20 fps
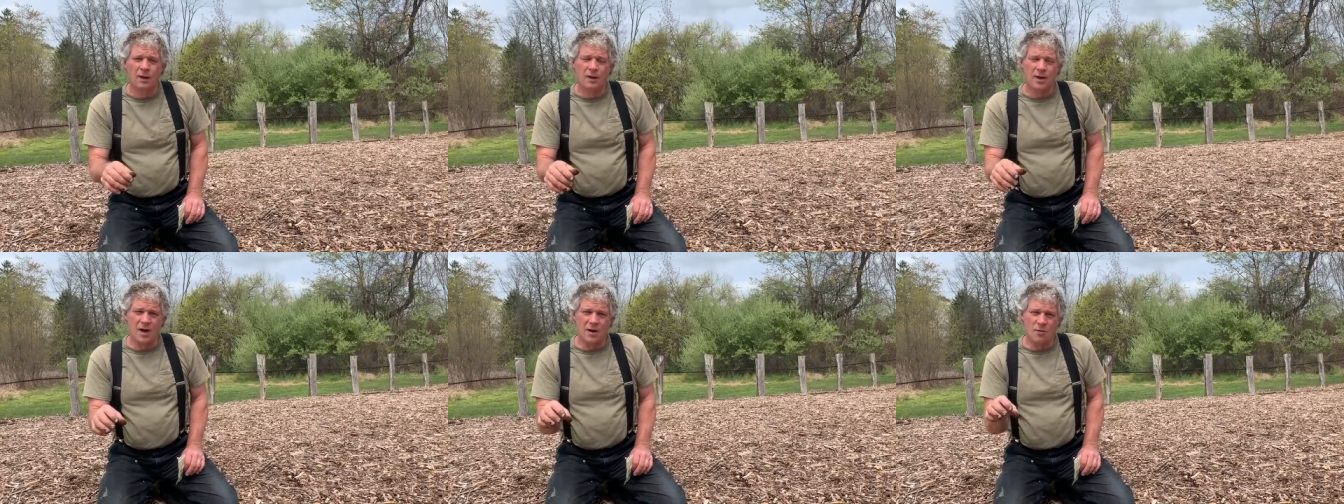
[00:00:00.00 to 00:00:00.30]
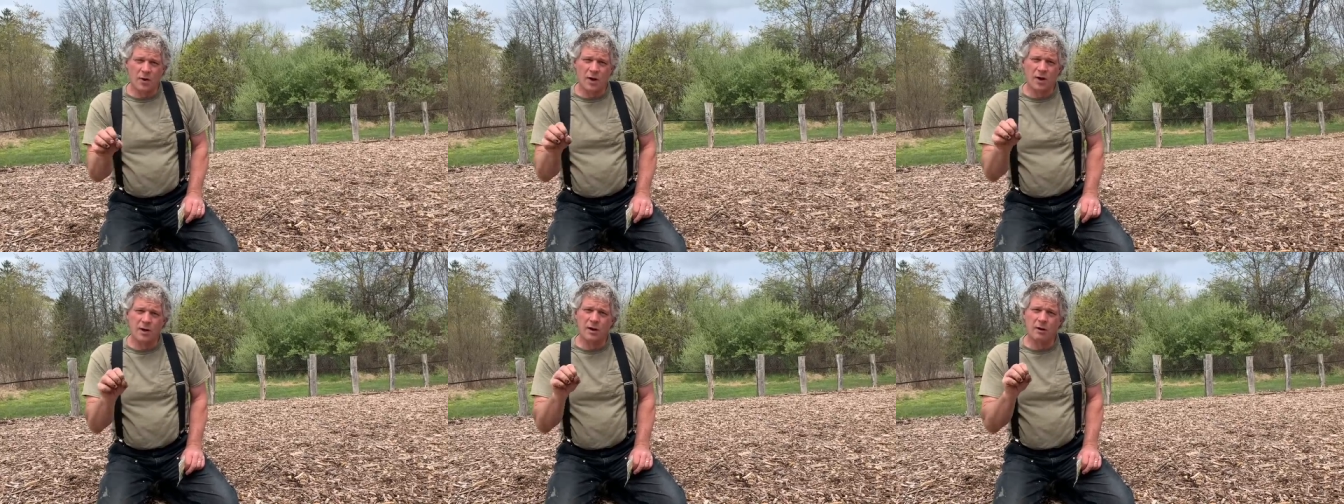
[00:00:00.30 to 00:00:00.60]

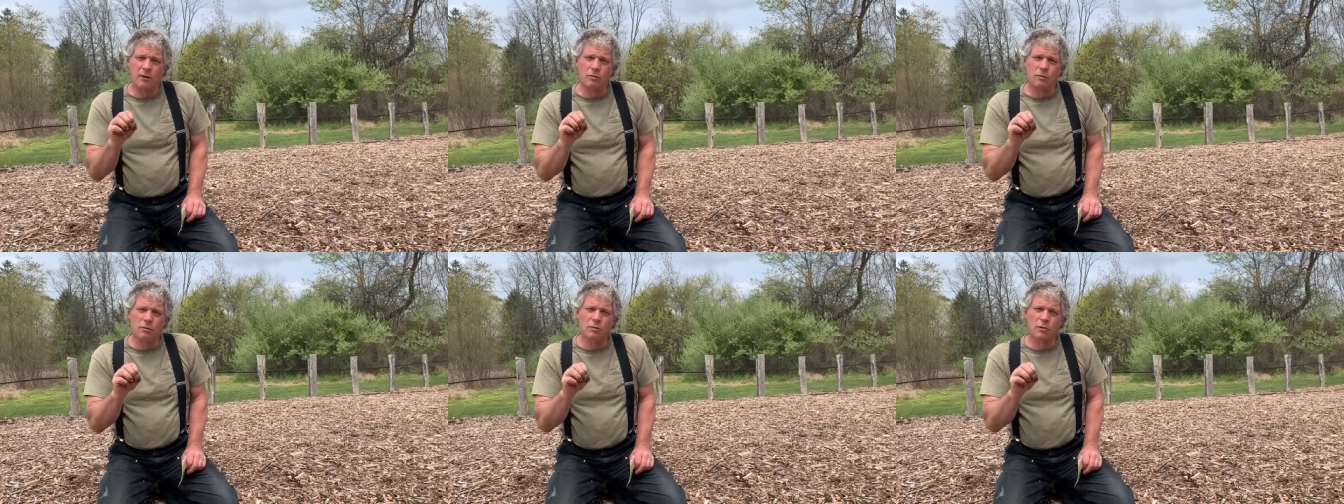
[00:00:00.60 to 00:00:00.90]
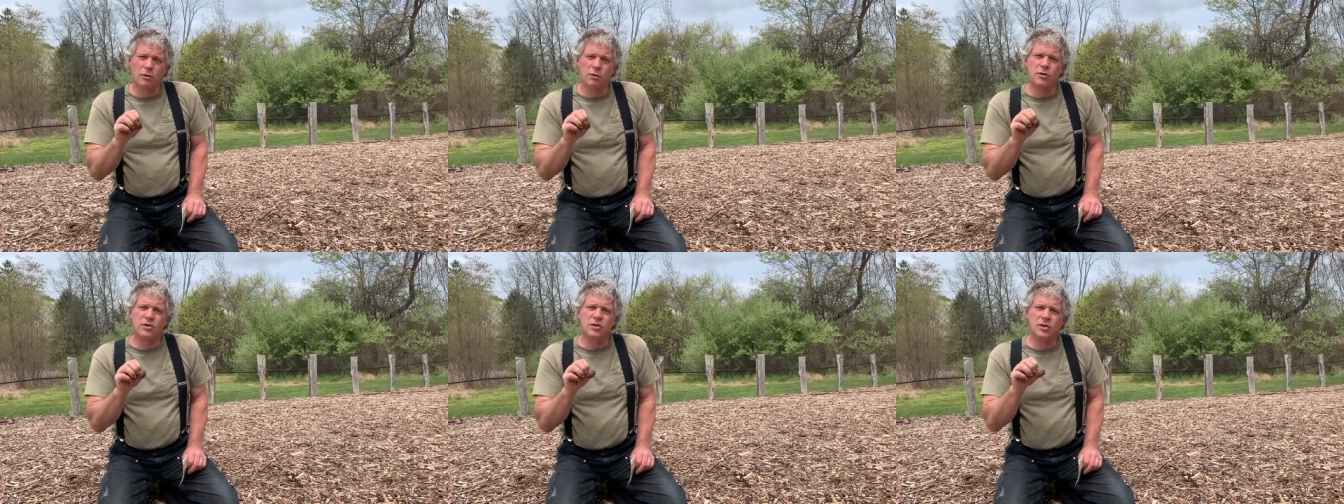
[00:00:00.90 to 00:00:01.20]
That way their
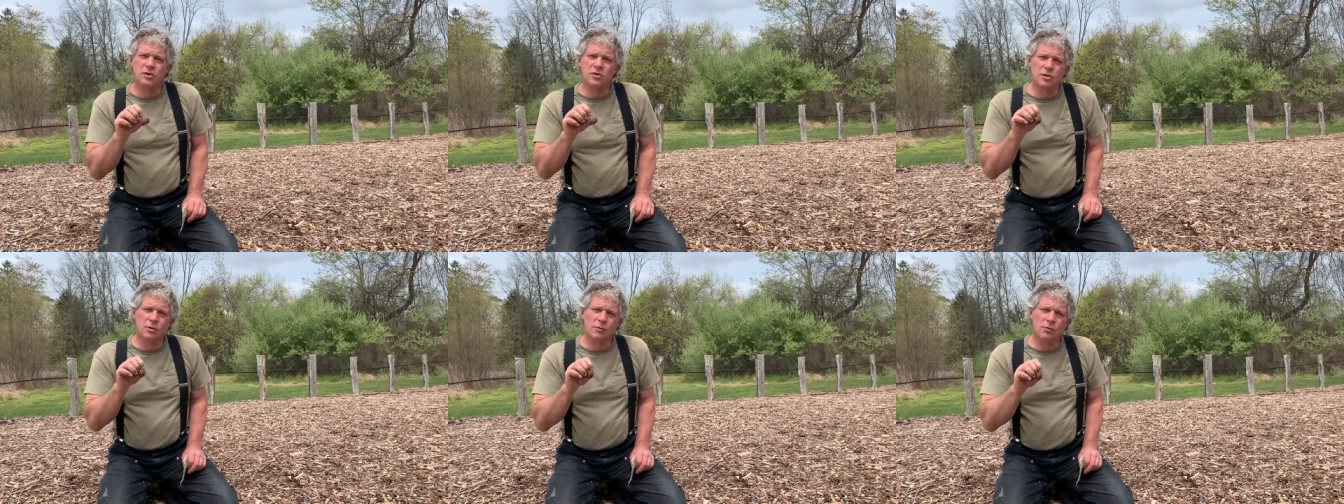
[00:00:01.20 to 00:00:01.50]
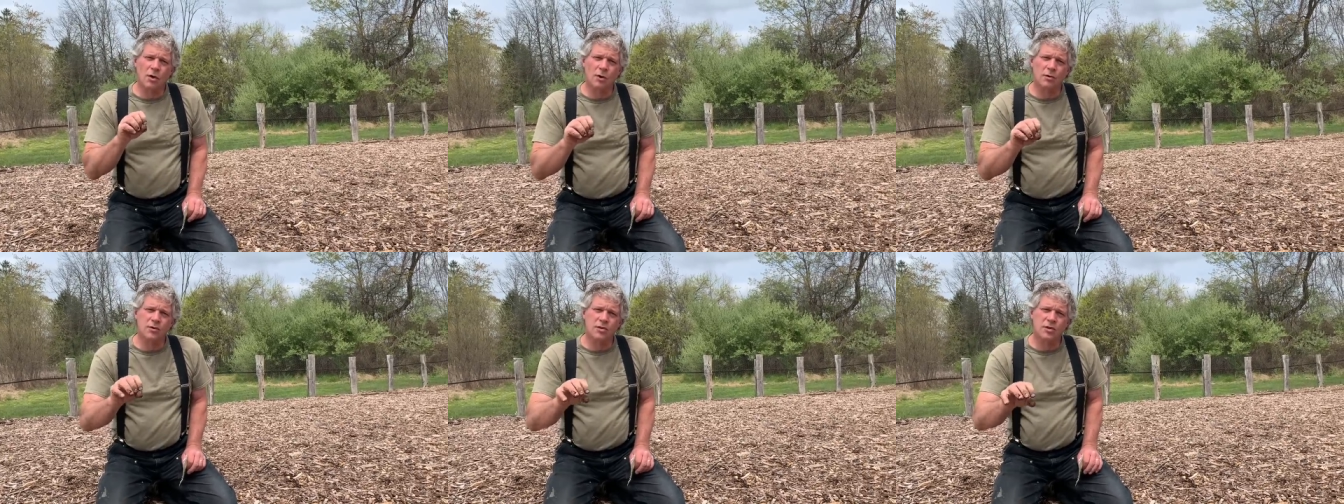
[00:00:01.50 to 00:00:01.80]
root
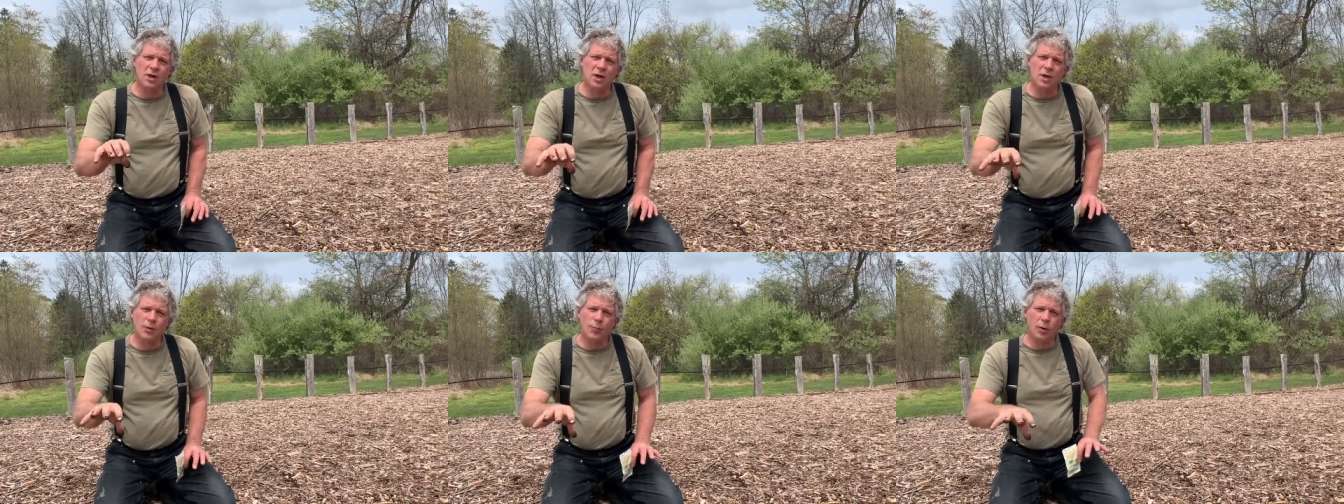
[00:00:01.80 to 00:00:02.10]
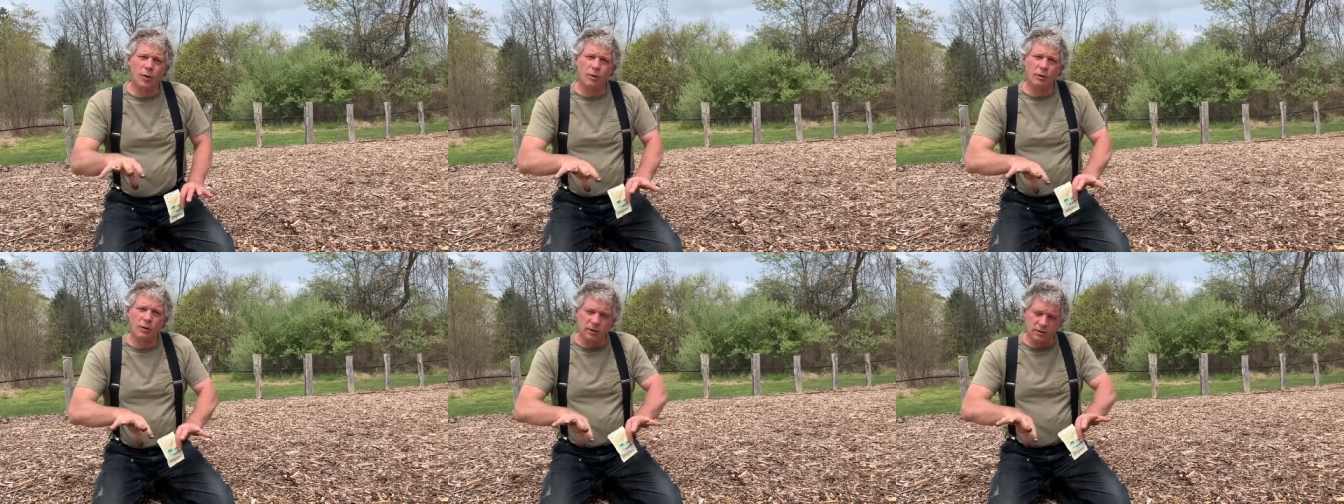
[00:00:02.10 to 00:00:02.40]
system goes
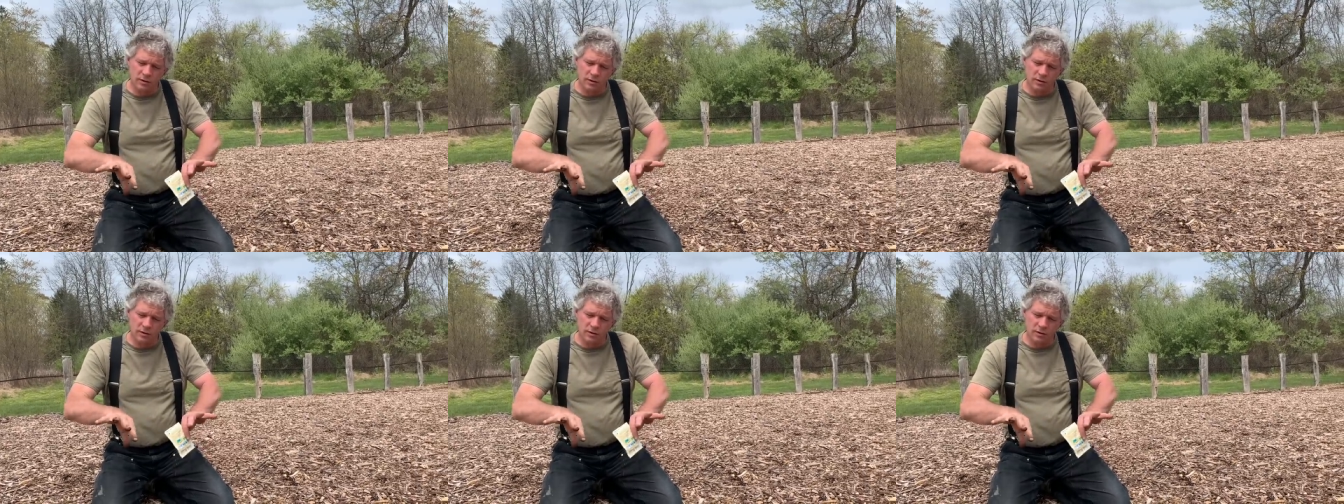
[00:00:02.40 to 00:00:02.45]
deeper,